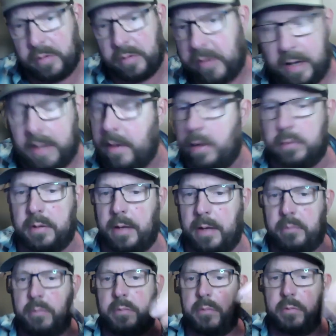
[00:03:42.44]
you know, let,
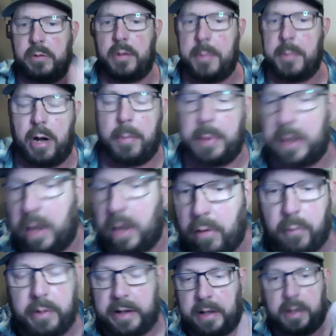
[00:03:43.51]
let me know
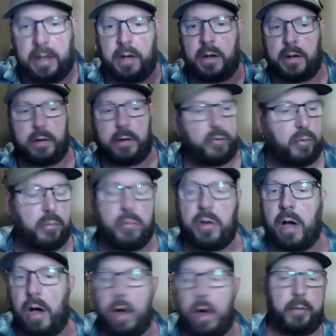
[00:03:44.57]
below. We can get on a Zoom
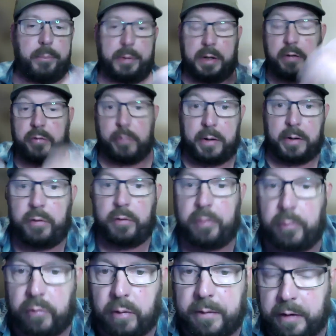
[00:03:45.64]
call and potentially do
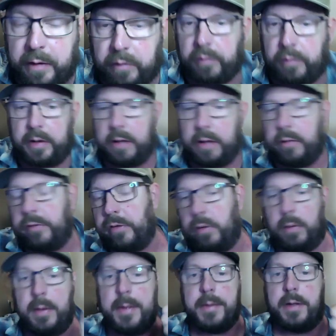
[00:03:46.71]
some joint ventures together. So,
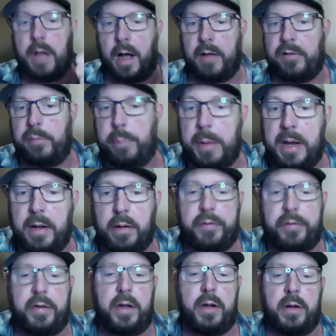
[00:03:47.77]
Godspeed, and I'll
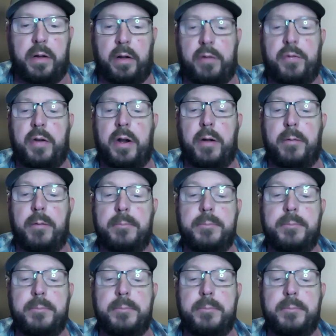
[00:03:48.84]
see you in the next video.